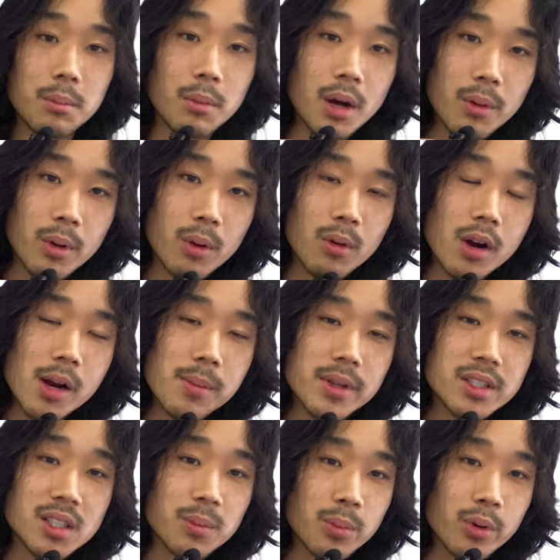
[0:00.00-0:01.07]
My
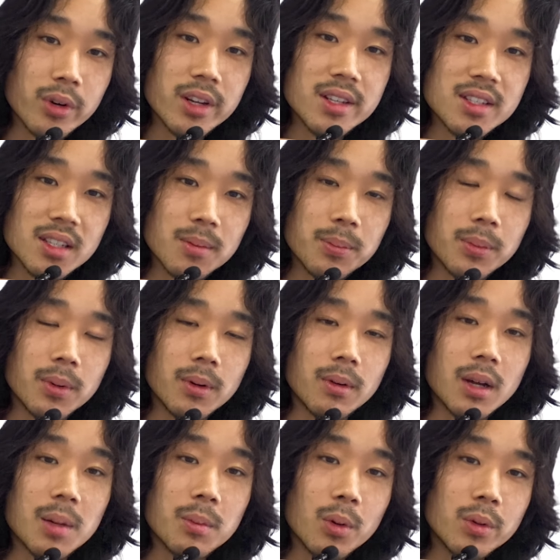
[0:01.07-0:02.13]
requirements are pretty
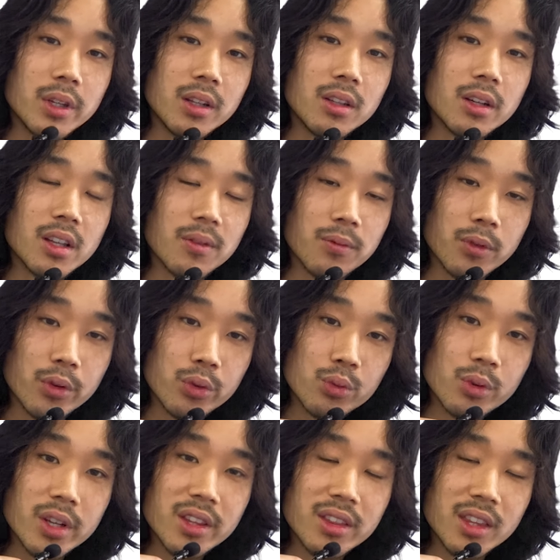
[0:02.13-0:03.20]
simple. I'm only looking for
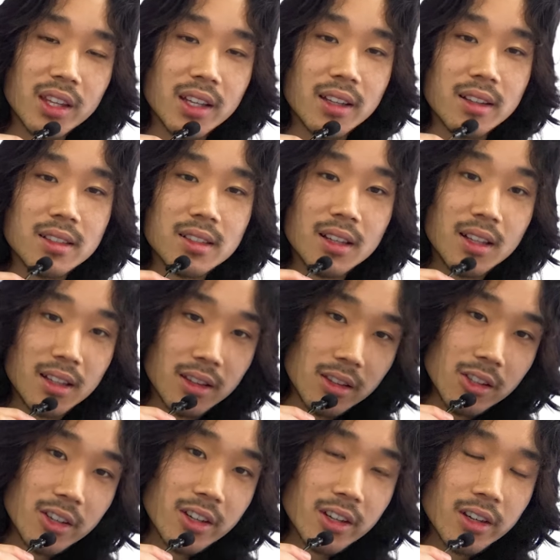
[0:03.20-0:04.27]
three things.
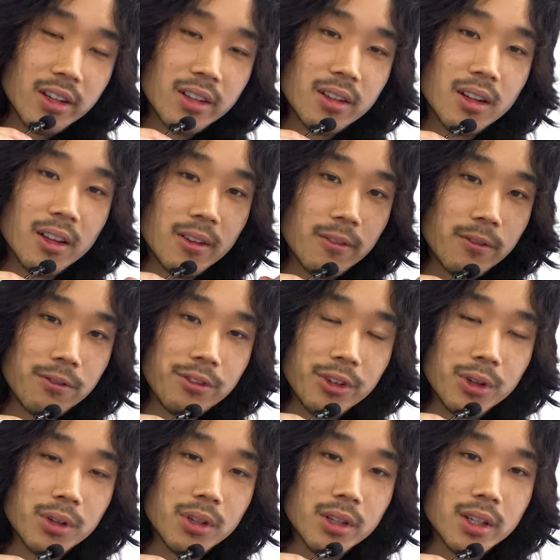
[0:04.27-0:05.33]
Look good,
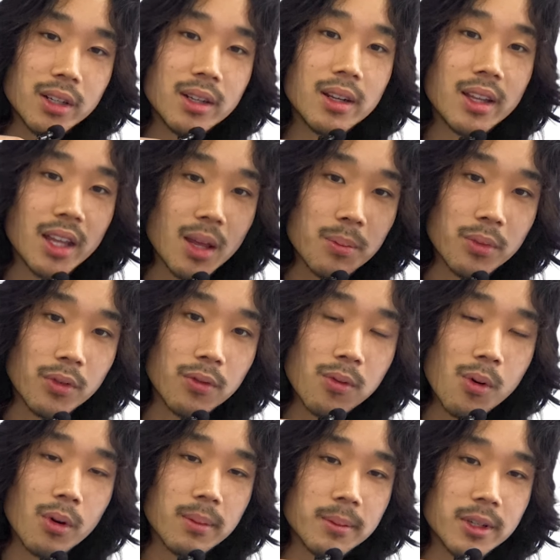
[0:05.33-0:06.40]
feel good, and
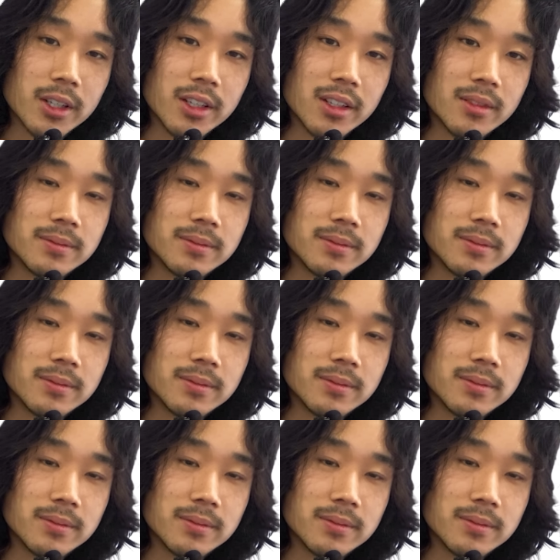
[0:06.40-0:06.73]
perform good.